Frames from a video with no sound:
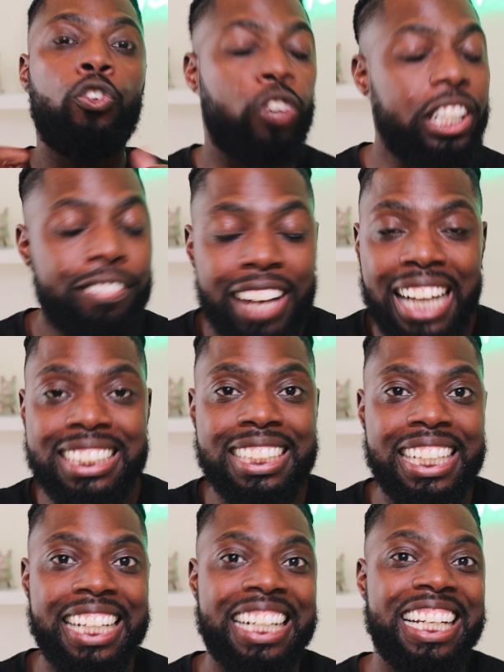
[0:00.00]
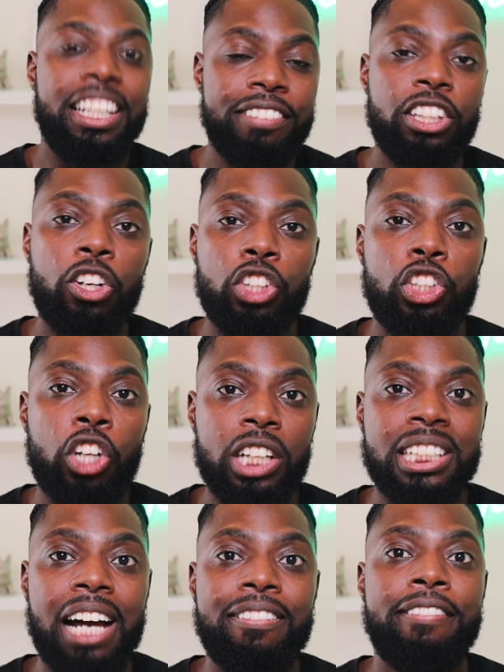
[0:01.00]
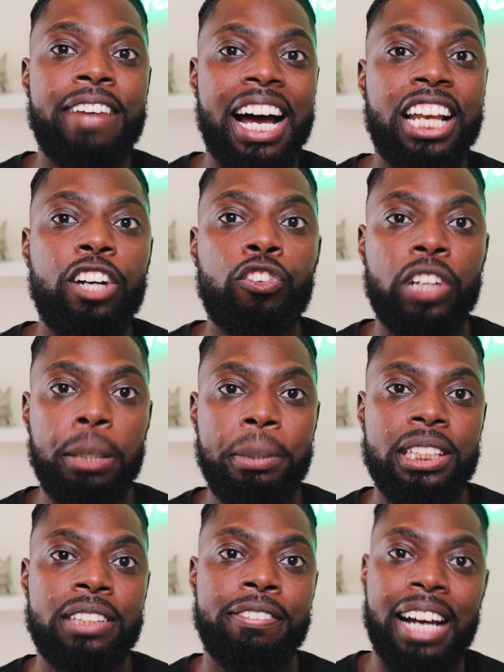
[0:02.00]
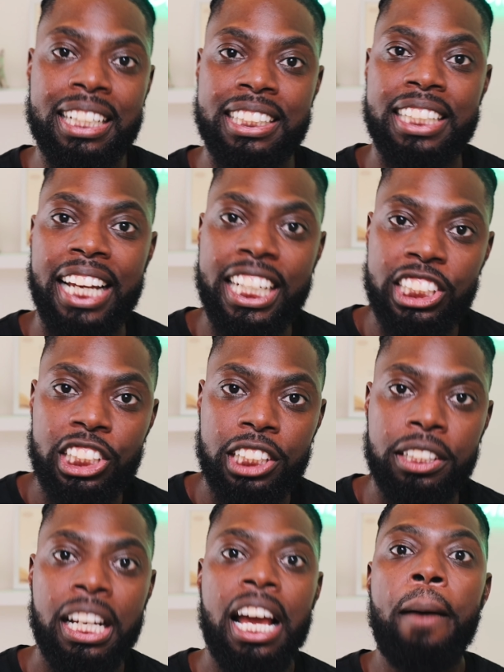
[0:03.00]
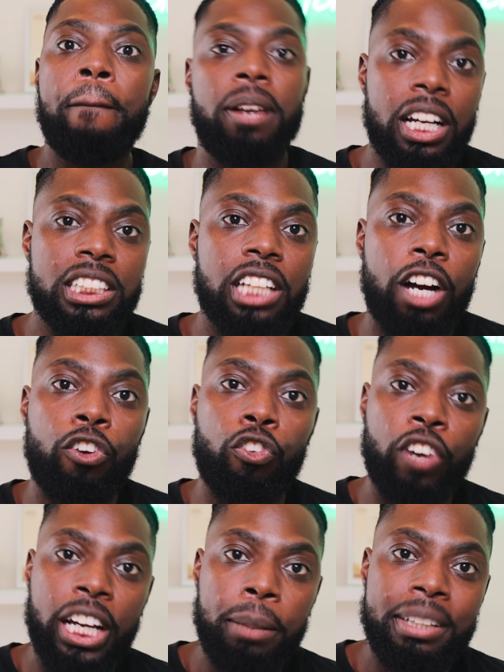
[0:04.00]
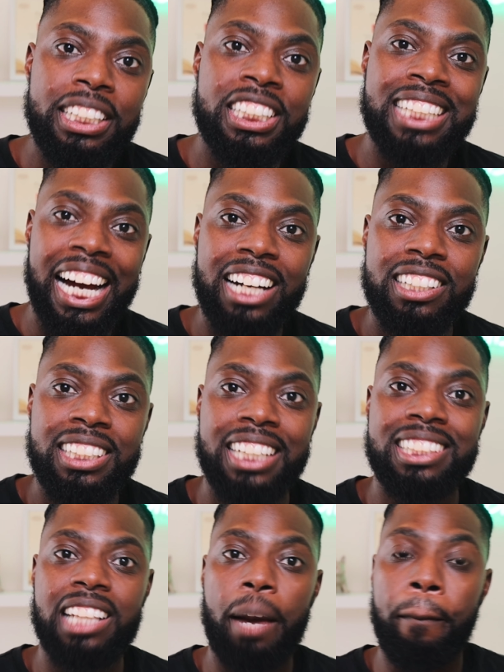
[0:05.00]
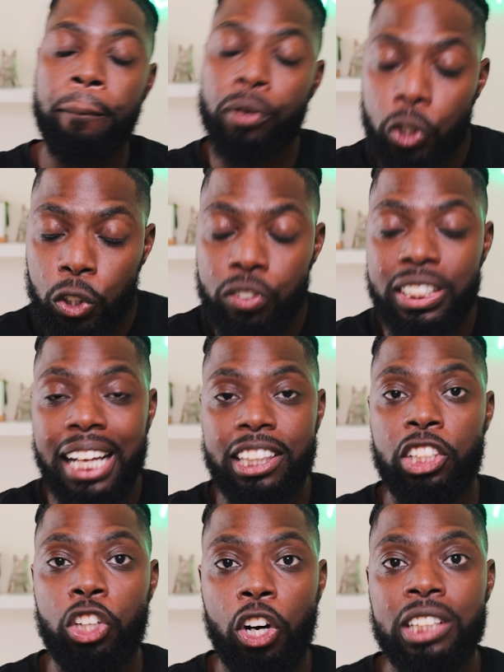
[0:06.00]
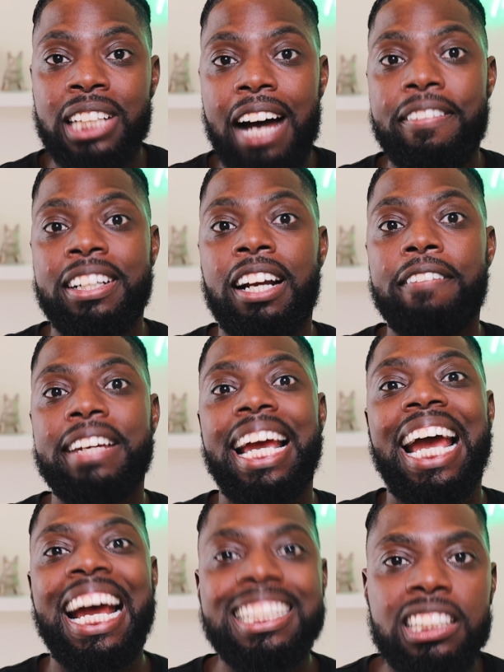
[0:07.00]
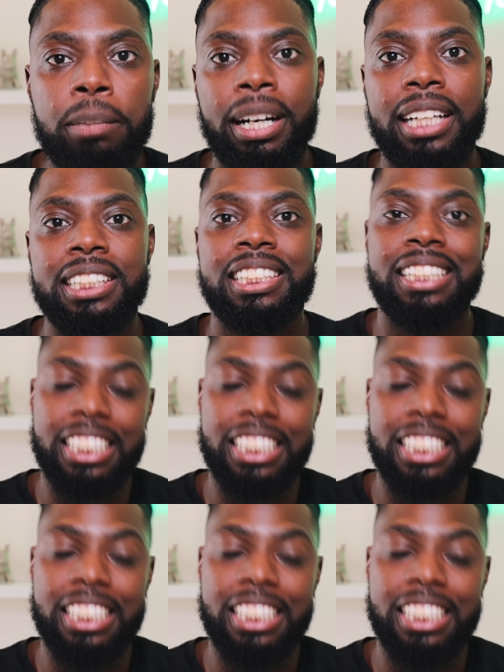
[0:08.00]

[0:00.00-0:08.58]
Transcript: revaccinated, even though the dogs have a valid rabies vaccination plus a rabies titer test that proves that the dogs have enough antibodies.